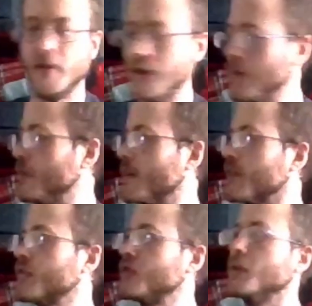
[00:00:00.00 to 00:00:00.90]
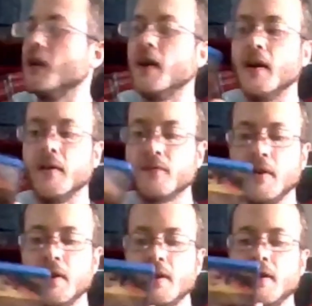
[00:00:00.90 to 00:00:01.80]
up next we have
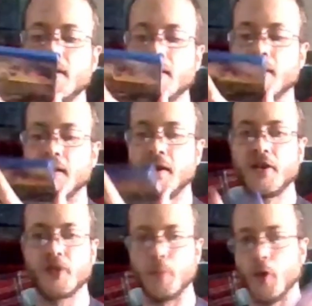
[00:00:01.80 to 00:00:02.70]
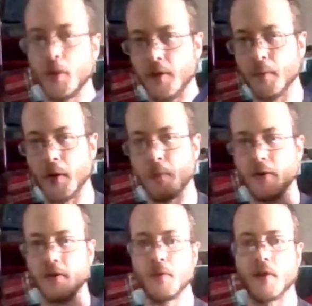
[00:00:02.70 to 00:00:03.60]
a disappointment, in my
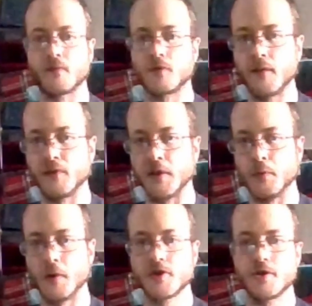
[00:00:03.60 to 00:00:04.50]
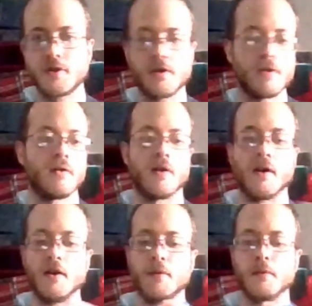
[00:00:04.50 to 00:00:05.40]
opinion. We have Gravity Rush.
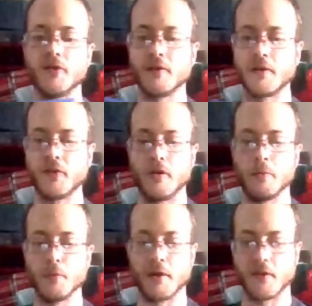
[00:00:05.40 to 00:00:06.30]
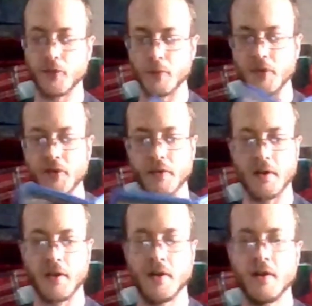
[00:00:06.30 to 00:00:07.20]
I recently started playing this
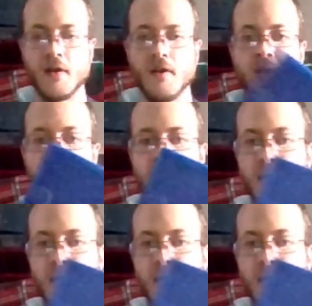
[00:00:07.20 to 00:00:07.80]
recently. It